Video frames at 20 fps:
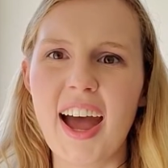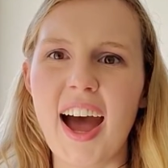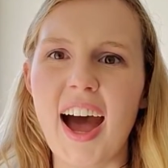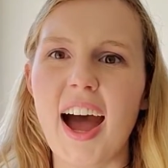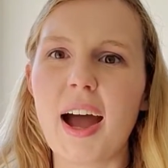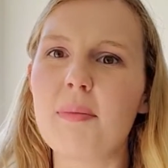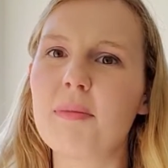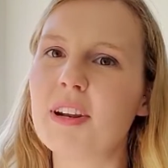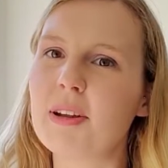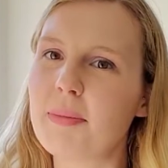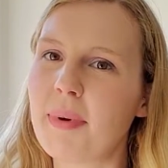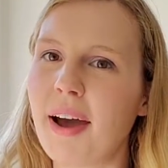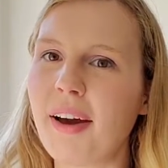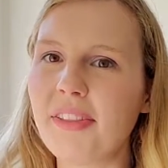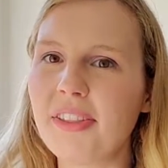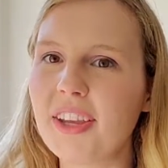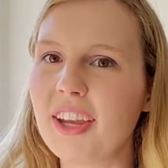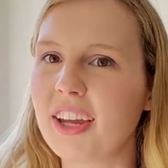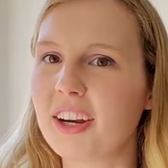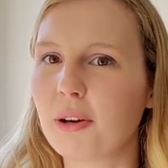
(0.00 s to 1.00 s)
I'm in
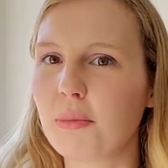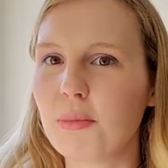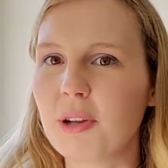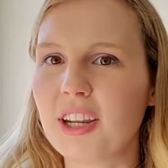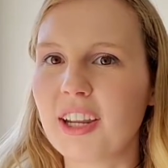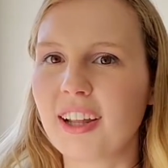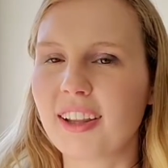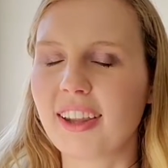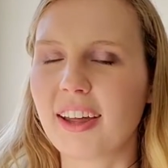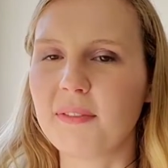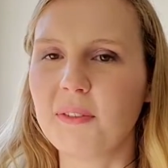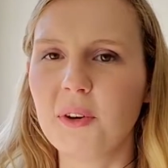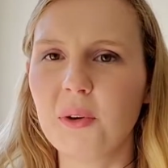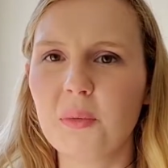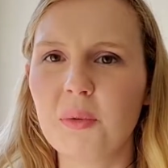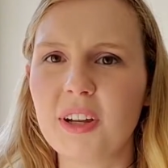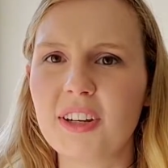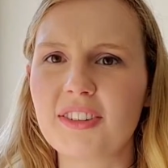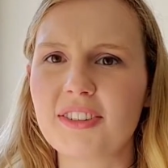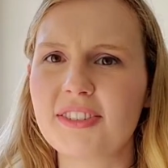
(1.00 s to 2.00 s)
about the intermediate level,
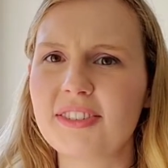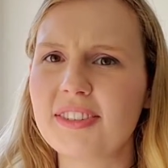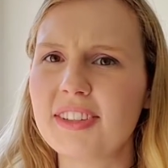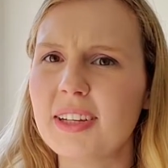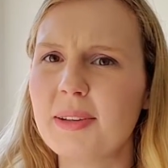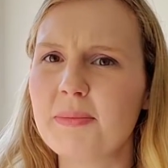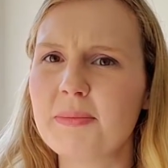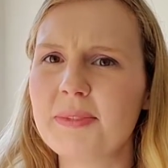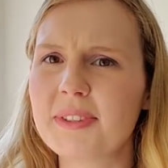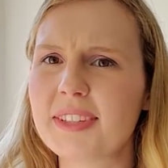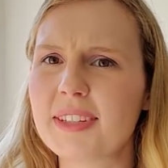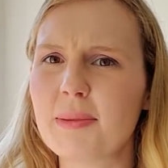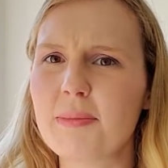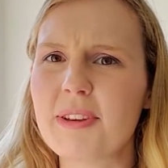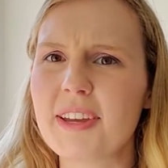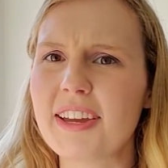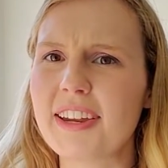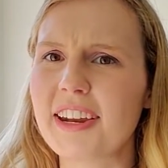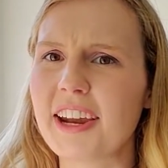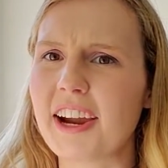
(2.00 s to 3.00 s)
which seems to
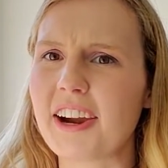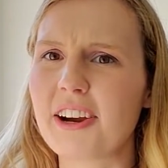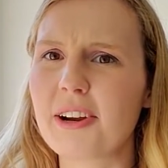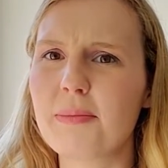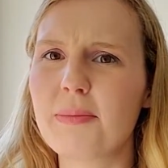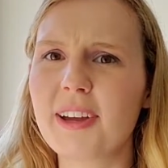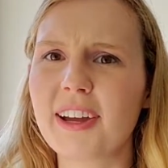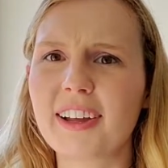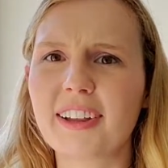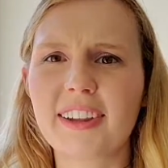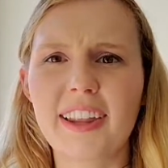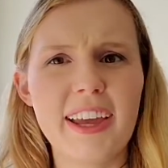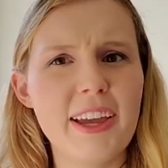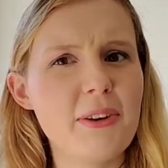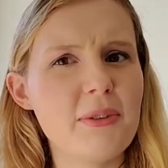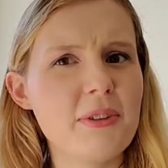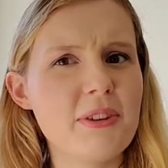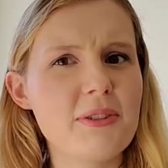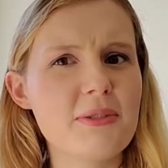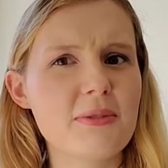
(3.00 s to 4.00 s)
be an Arabic
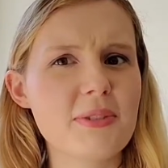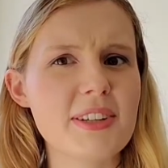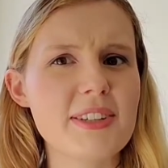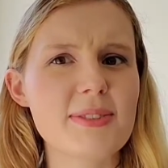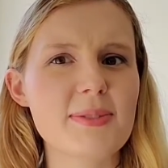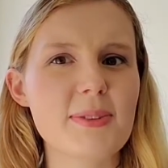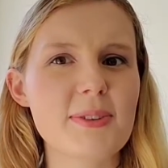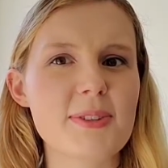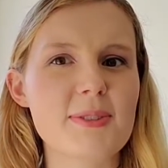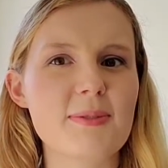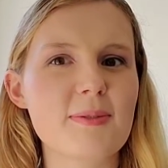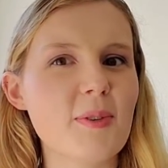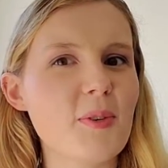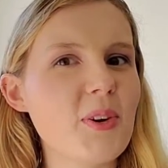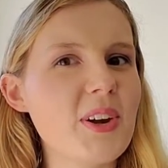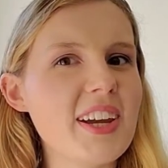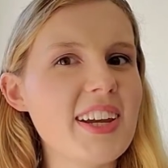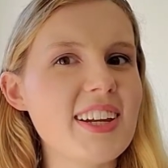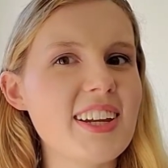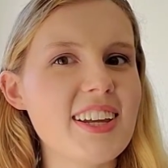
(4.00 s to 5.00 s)
language resource
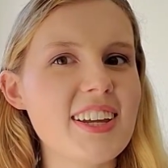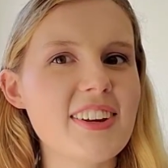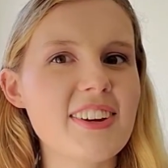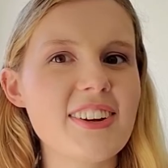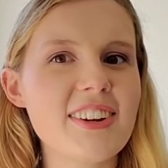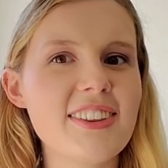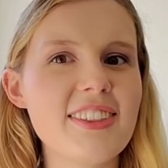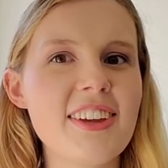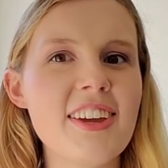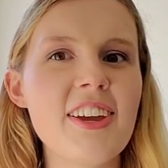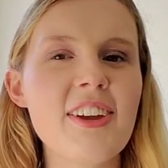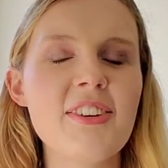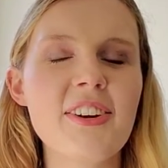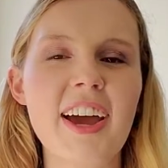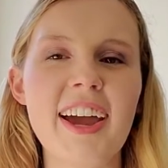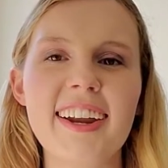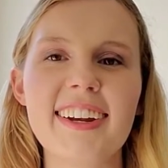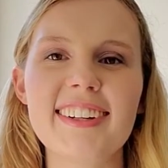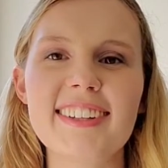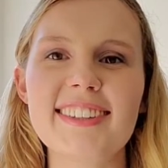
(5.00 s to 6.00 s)
void here in the
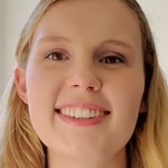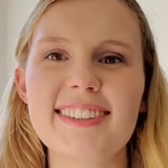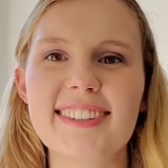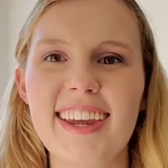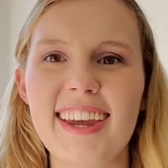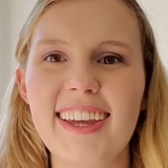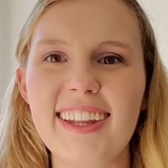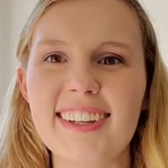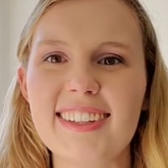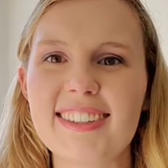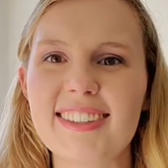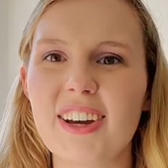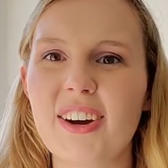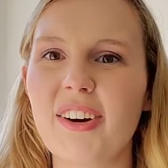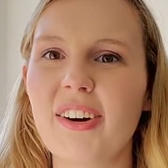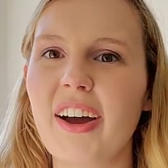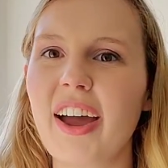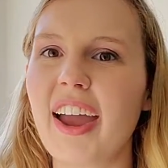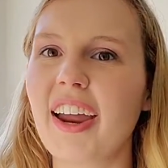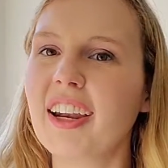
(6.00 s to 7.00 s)
United States.
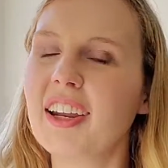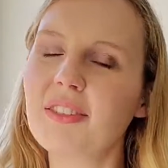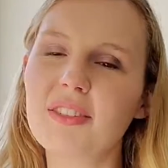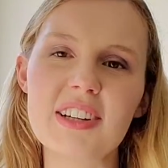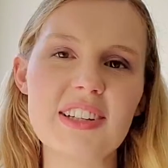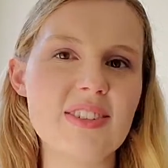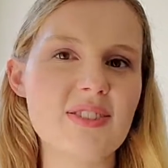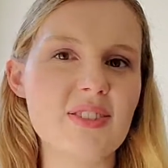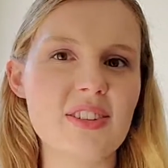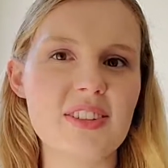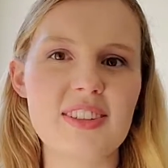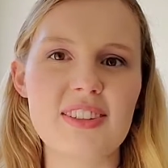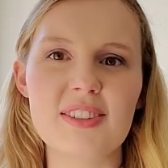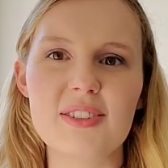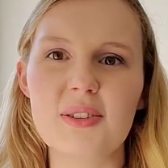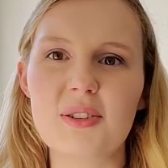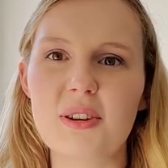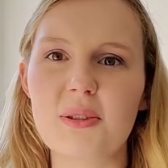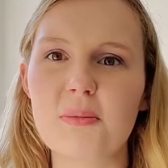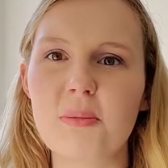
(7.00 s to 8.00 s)
So any resources
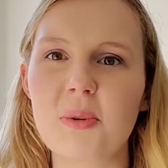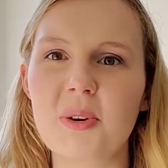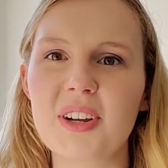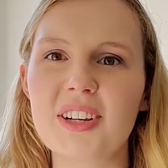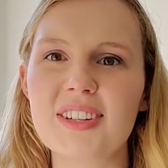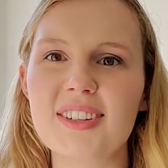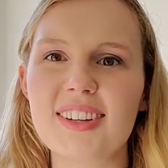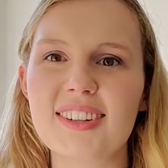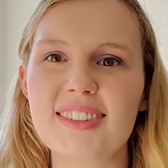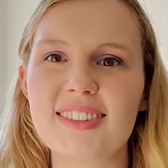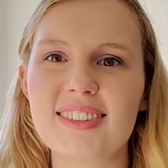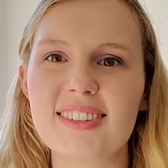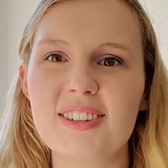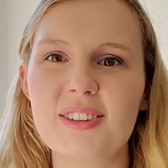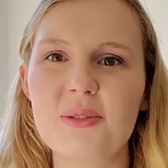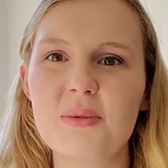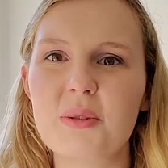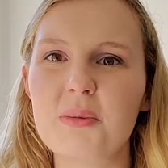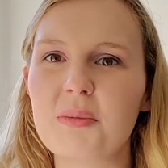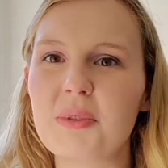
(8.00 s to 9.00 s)
you could point us
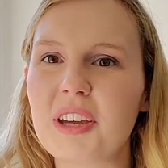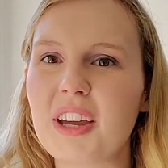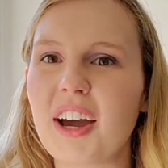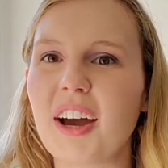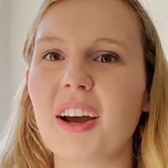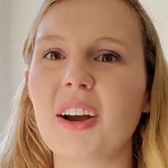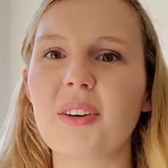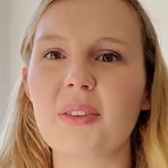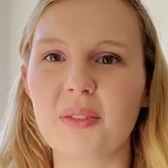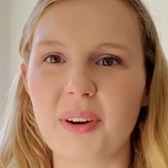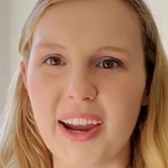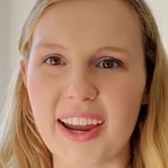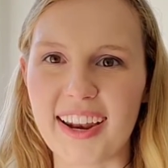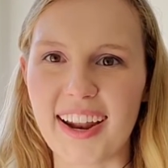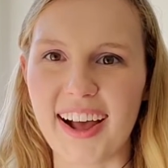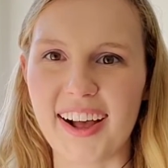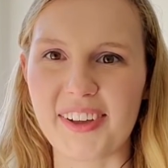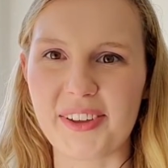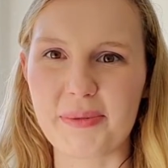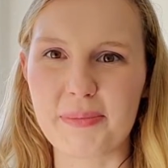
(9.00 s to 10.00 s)
to would be a great
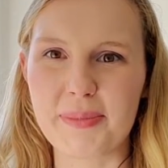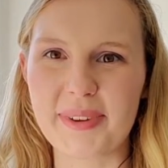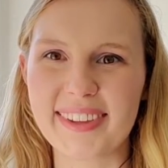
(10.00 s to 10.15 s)
help.